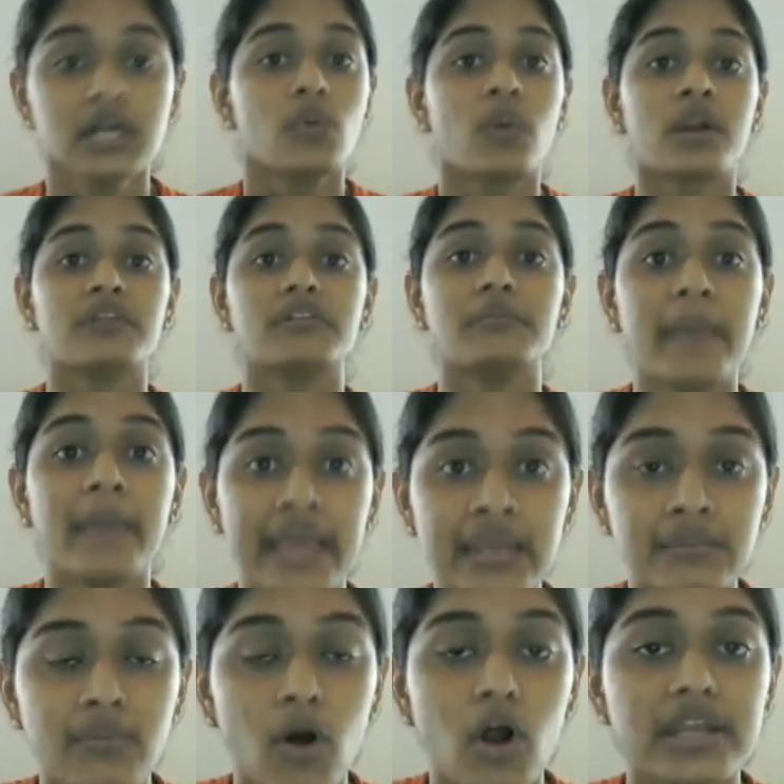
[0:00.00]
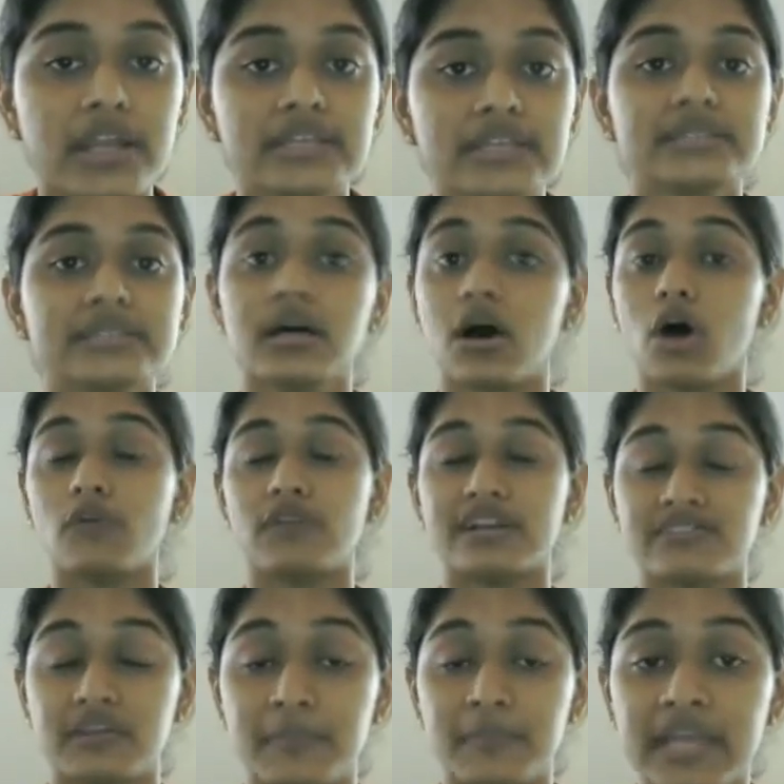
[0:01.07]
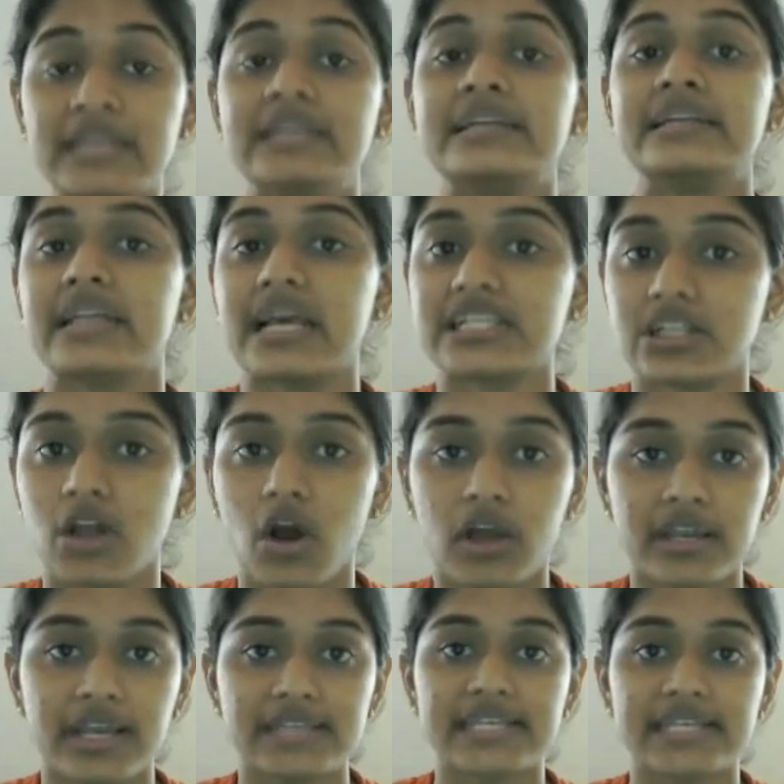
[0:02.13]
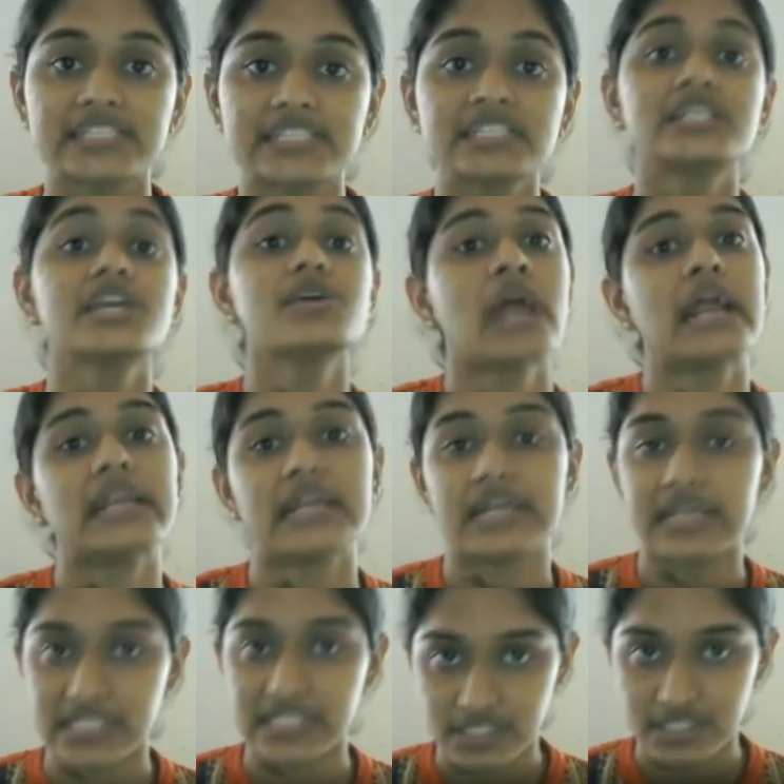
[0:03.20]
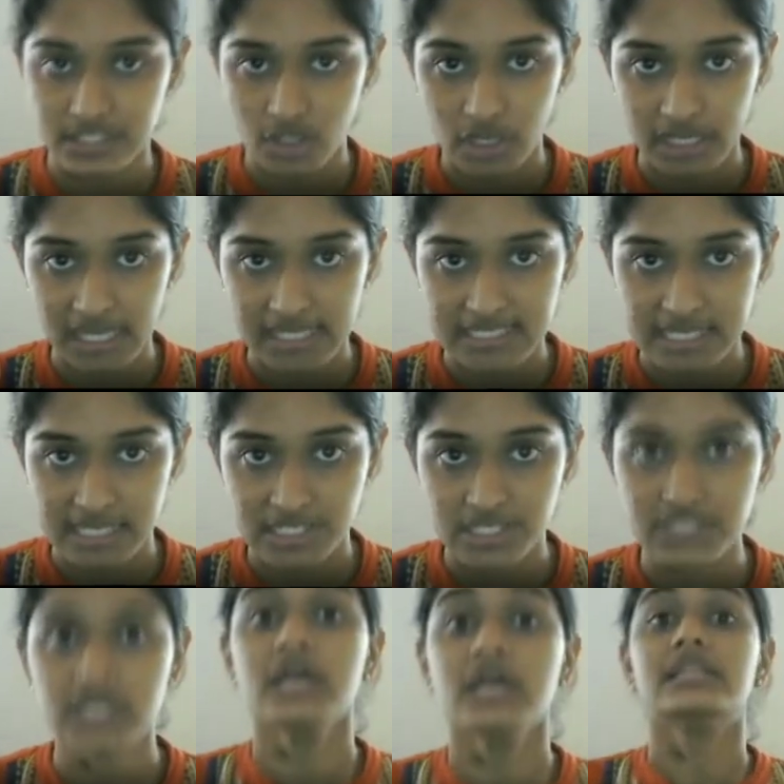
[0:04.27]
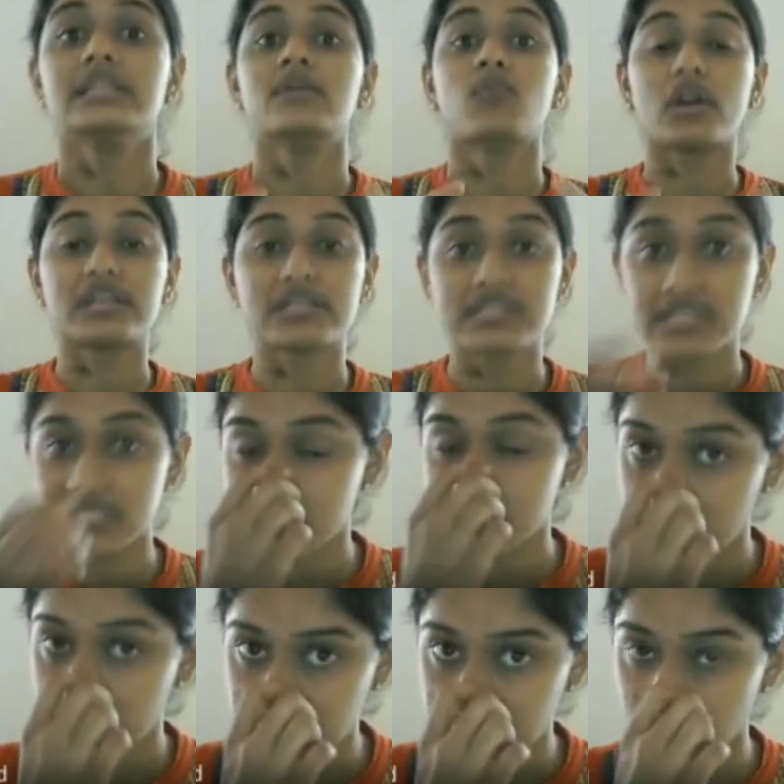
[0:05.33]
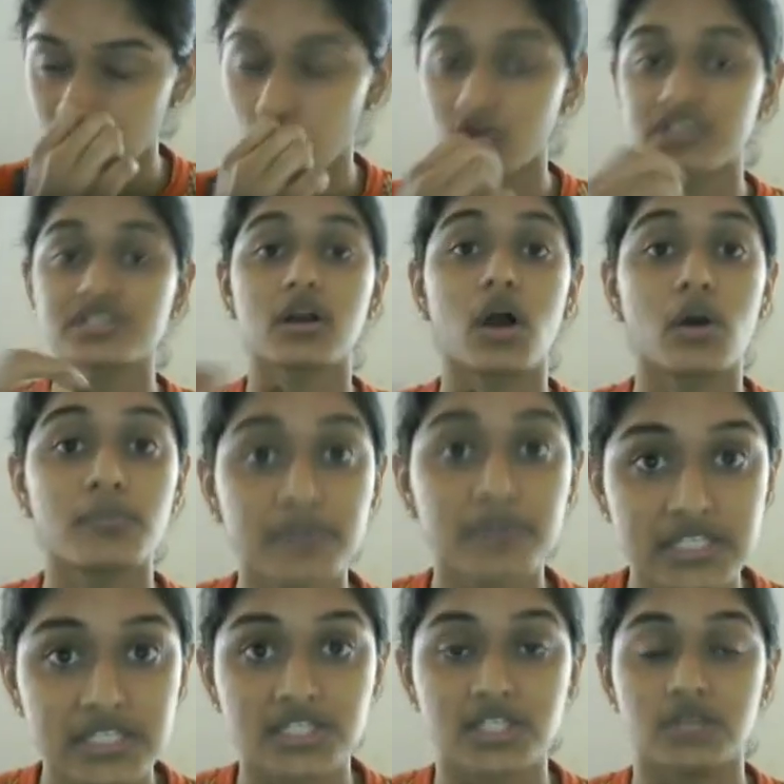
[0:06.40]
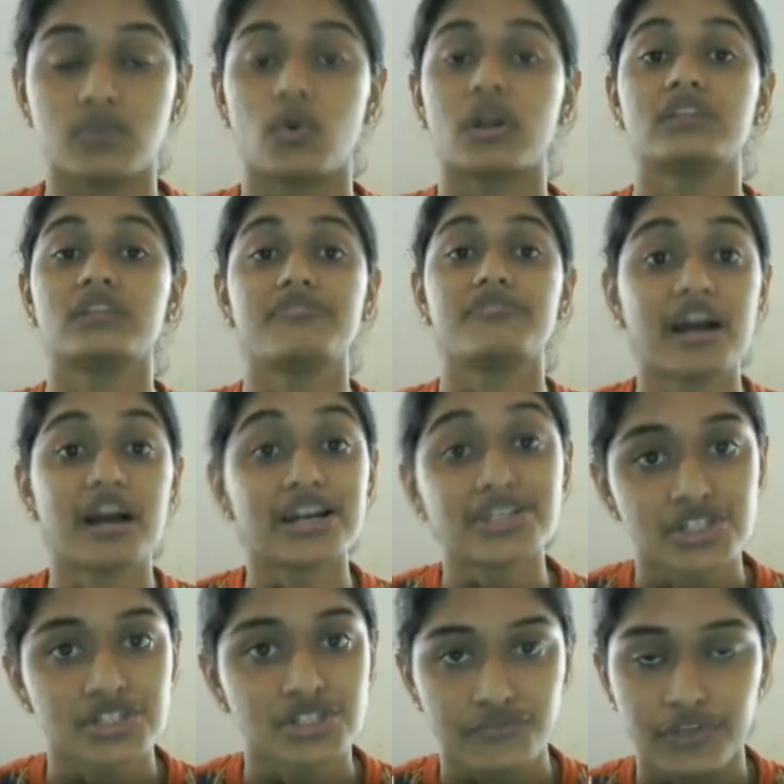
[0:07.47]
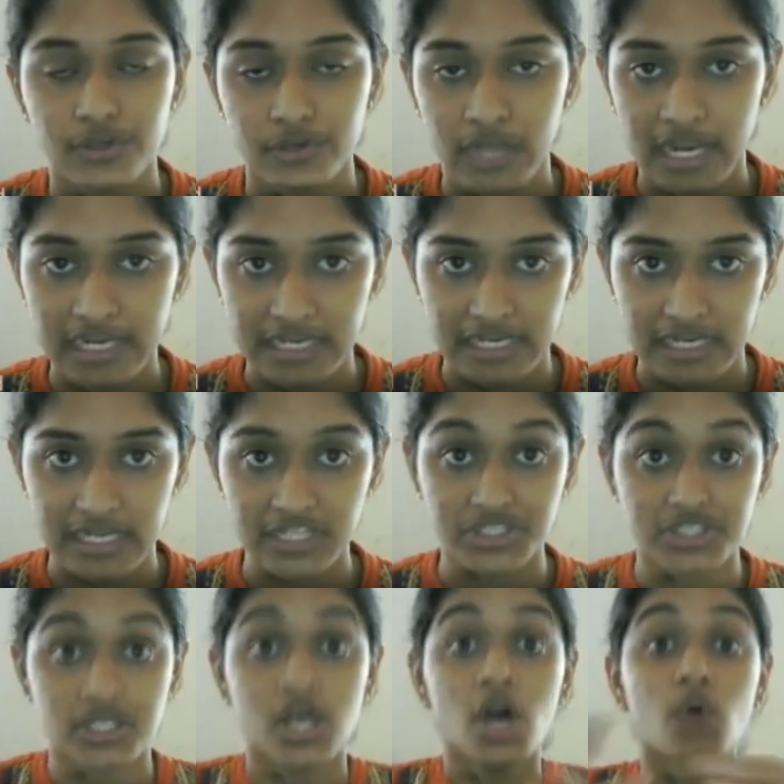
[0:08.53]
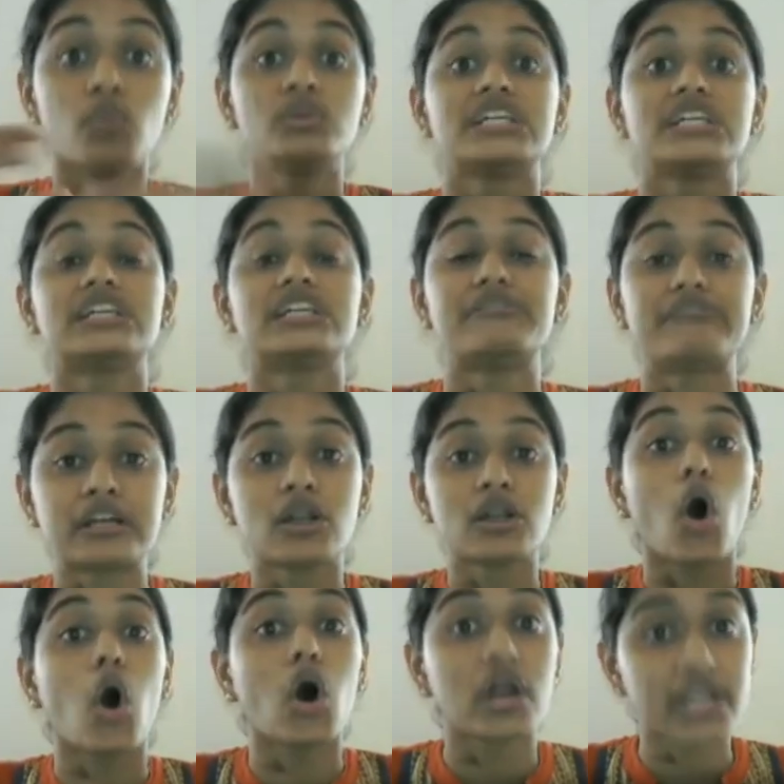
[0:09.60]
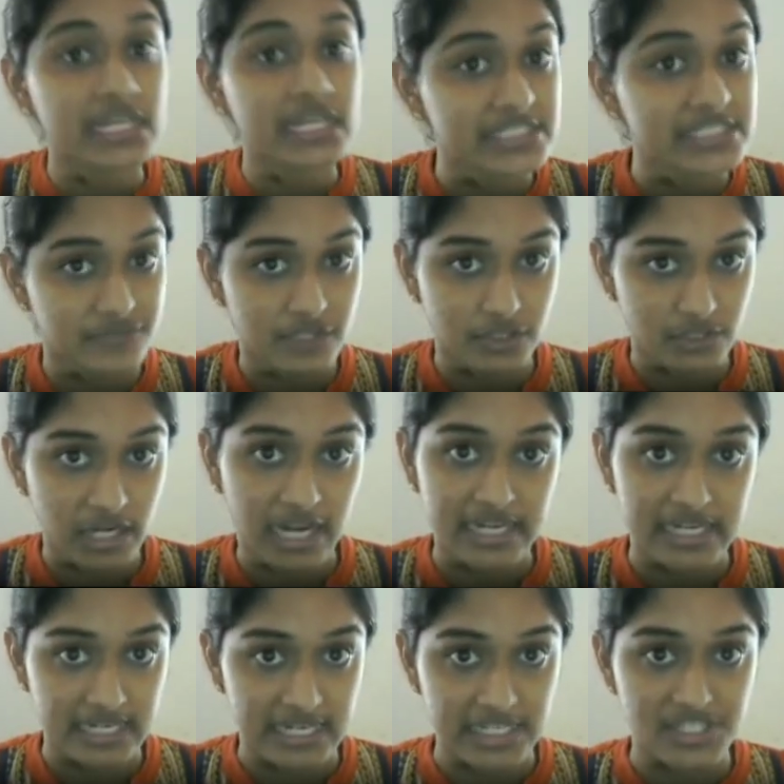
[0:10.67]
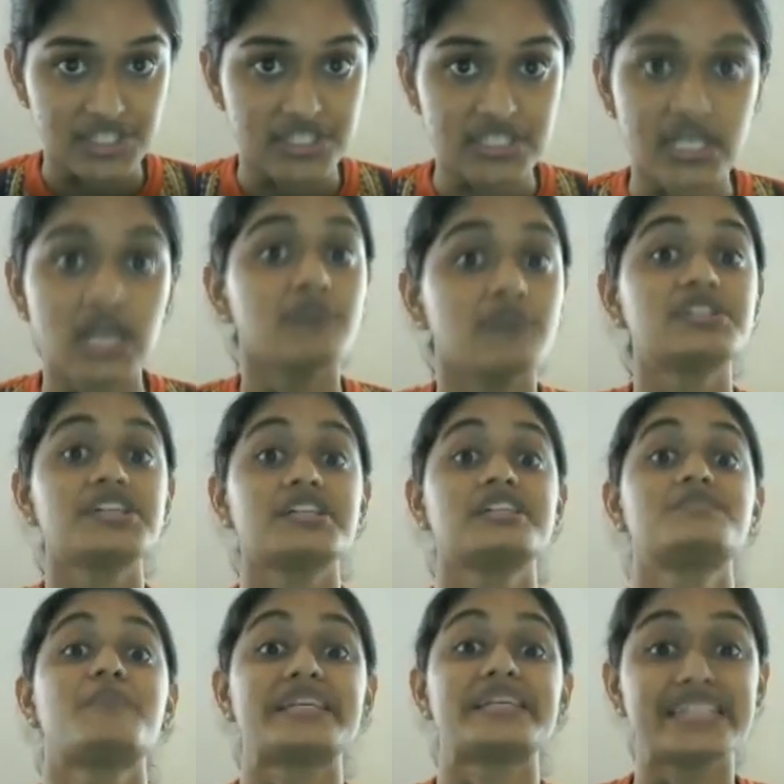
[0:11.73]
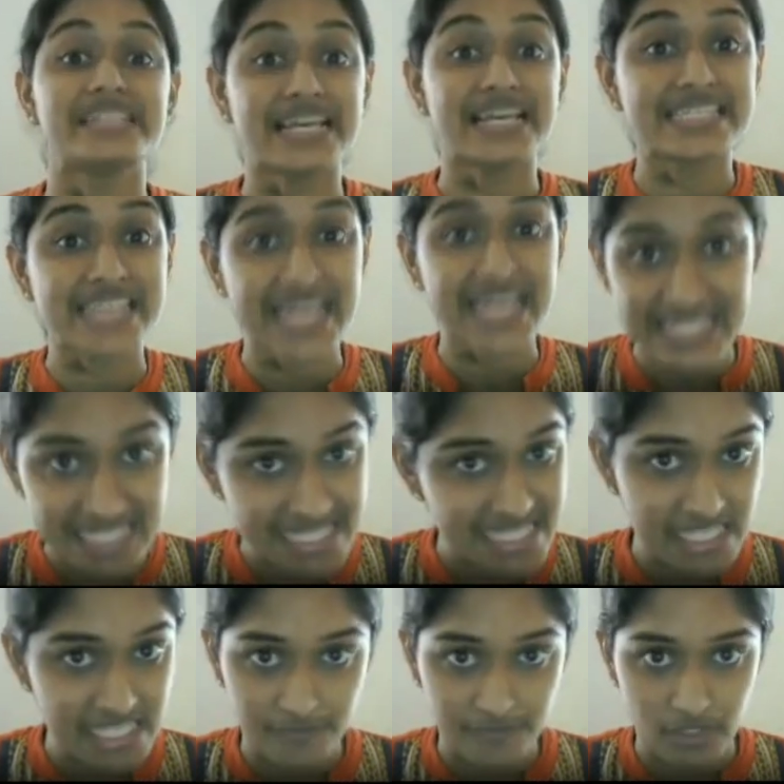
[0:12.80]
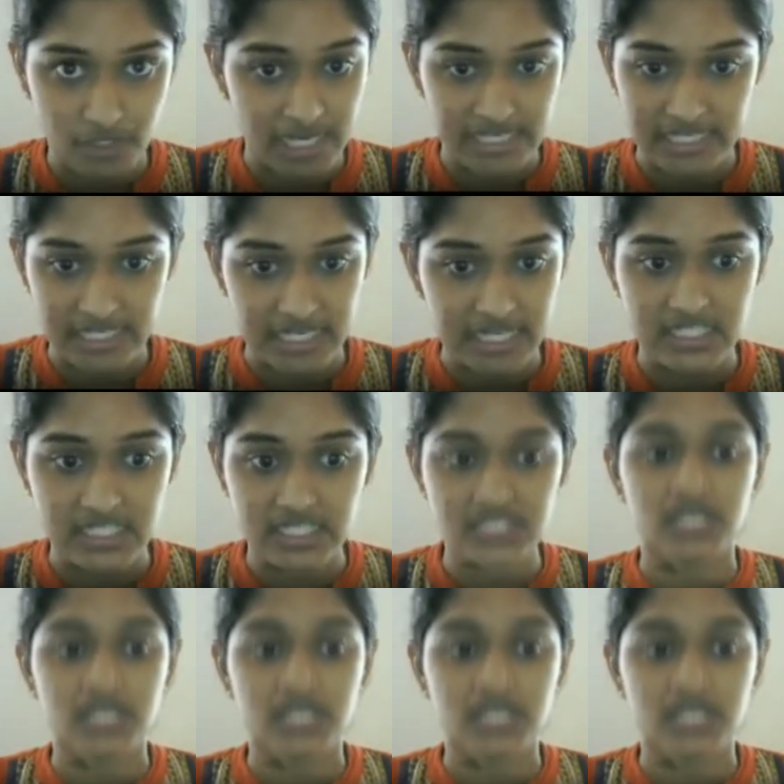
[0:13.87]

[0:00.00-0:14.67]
One of the main bodies or one of the main international organizations is the United Nations organization. Then what is the structure? What is the composition? What are the functions of the United Nations? Which are the different organs of the United Nations? which are the specialized agencies of the United Nations.